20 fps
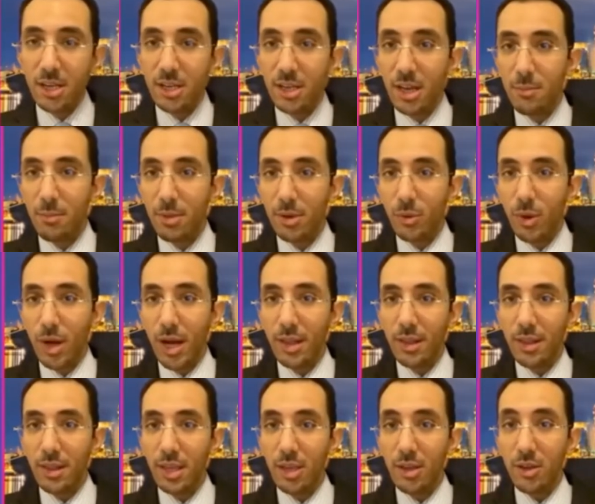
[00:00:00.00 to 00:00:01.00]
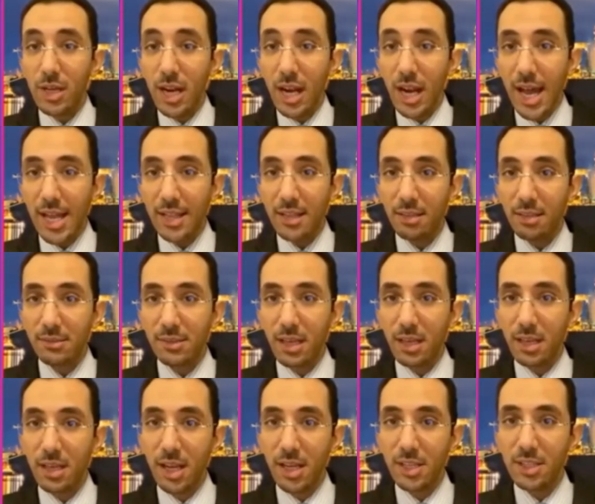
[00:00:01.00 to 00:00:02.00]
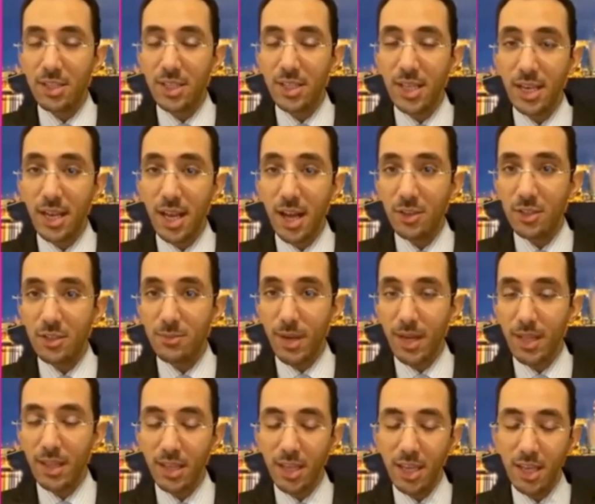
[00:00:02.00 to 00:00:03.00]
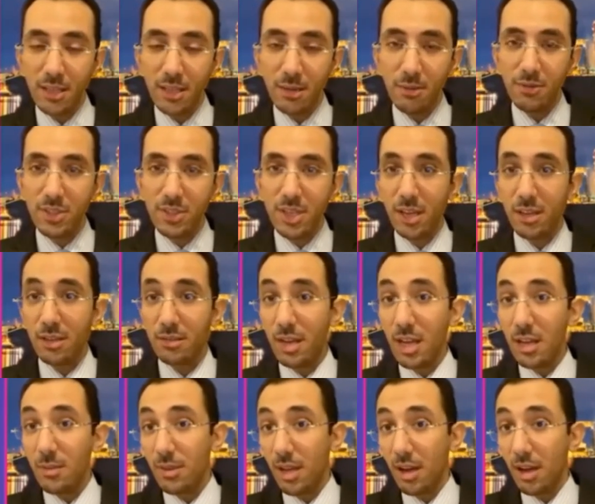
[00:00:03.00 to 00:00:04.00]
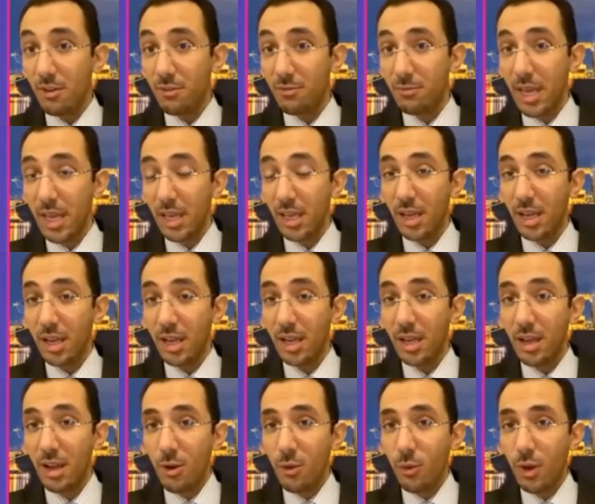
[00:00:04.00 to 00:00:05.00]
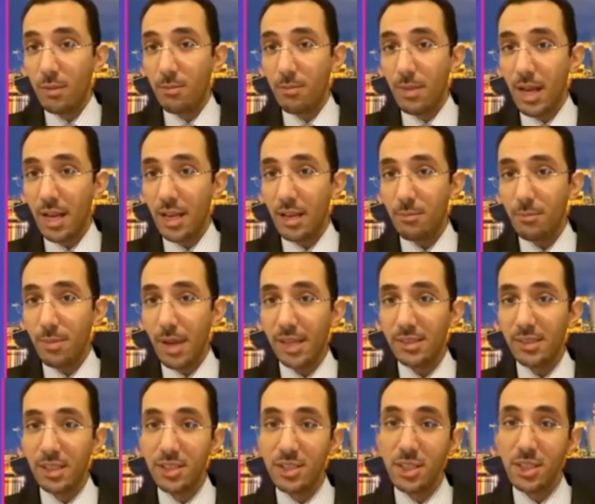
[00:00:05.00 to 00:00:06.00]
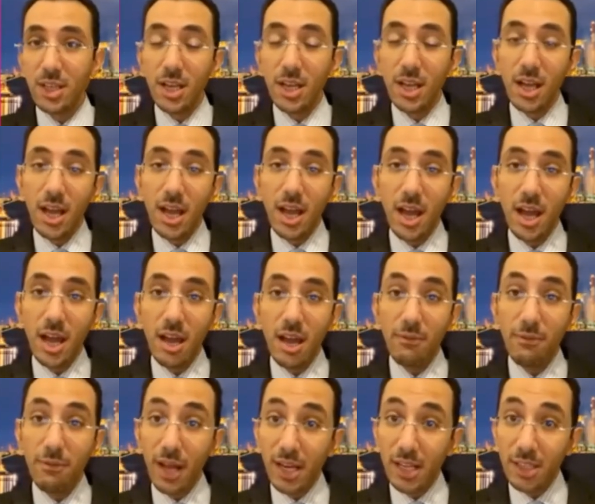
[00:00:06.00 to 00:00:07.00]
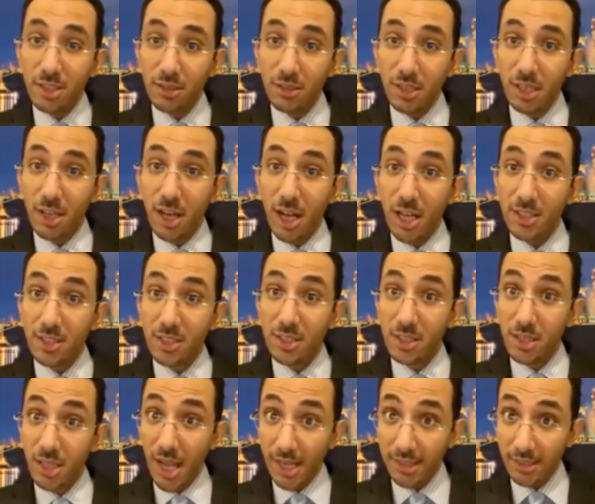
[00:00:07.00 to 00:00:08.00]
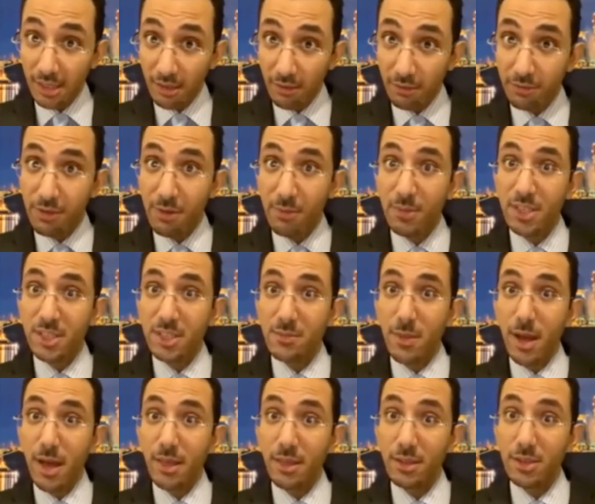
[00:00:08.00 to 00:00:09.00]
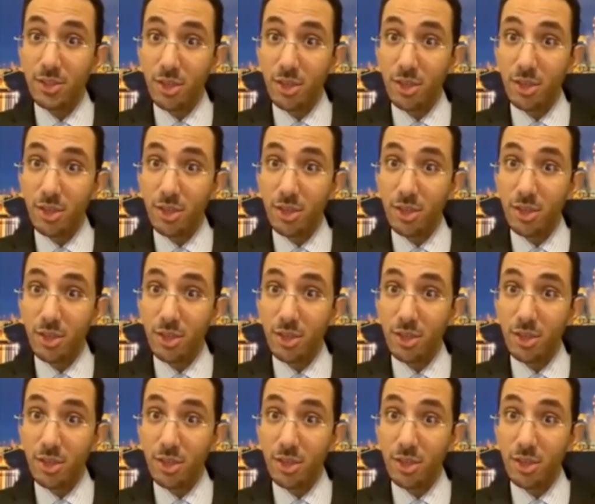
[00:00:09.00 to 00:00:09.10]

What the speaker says: Number one, the unilateral cuts announced by the Kingdom of Saudi Arabia of making 1 million barrels voluntary cuts starting from this month.